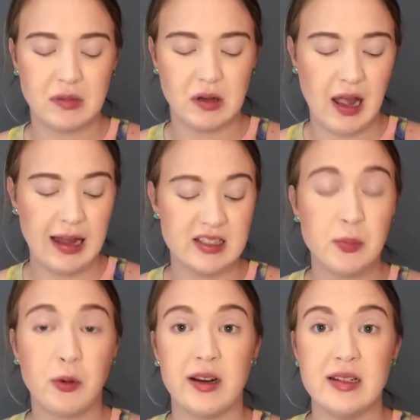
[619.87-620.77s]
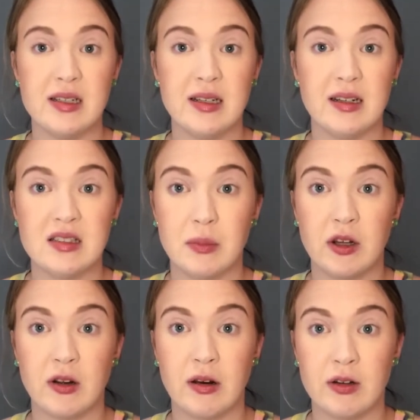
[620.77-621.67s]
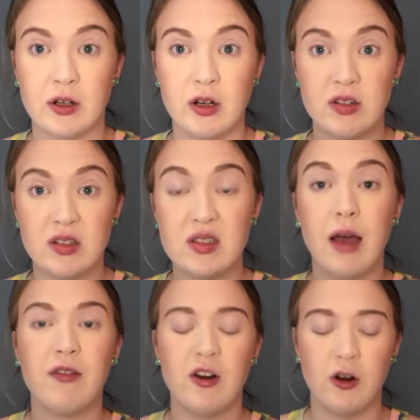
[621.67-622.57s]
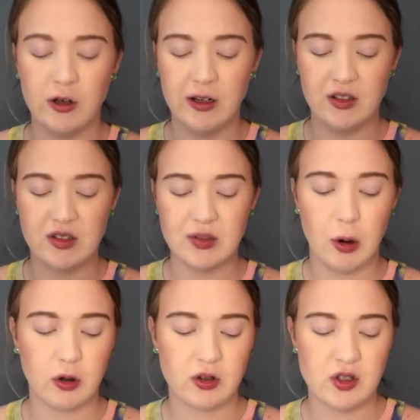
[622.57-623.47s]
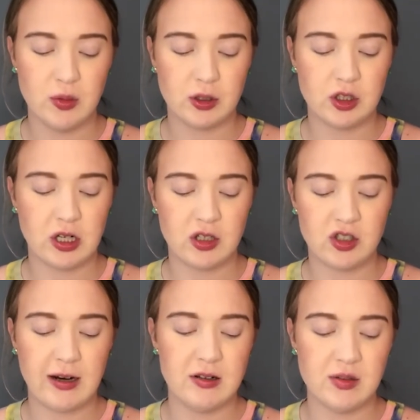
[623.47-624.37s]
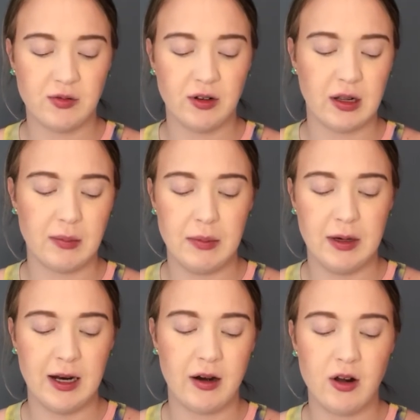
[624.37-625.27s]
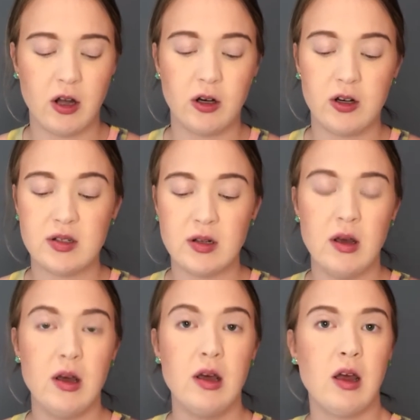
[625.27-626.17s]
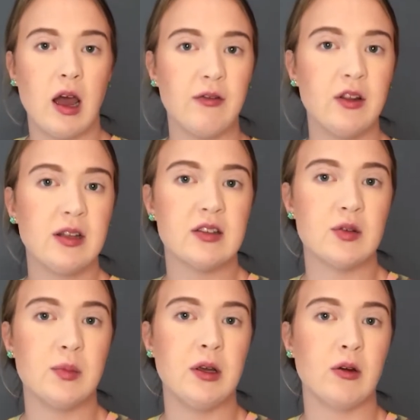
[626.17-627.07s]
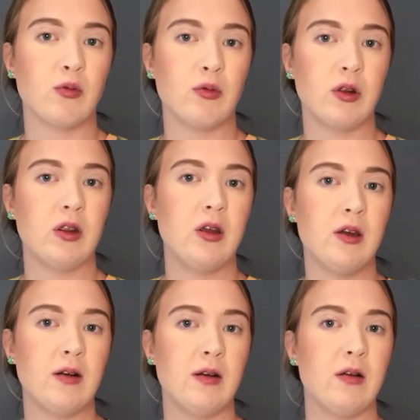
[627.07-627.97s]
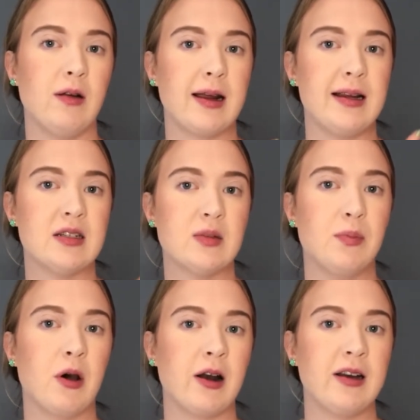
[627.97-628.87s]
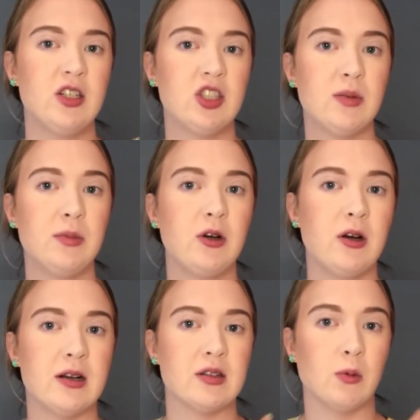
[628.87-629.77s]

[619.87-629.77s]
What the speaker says: I guess, pricey than some of their other stuff. I know you can get smaller Super Shock shadows for like maybe $9. I feel like this would be a really nice body shimmer as